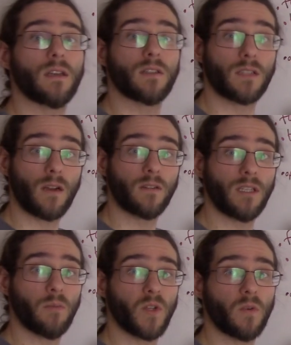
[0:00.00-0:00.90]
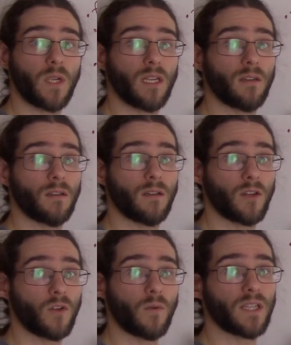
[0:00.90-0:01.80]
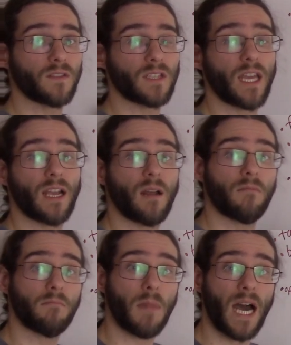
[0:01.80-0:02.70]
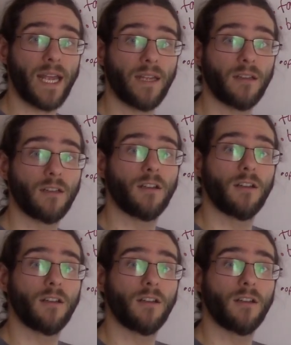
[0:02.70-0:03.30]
The subtlety between the two ways of saying my.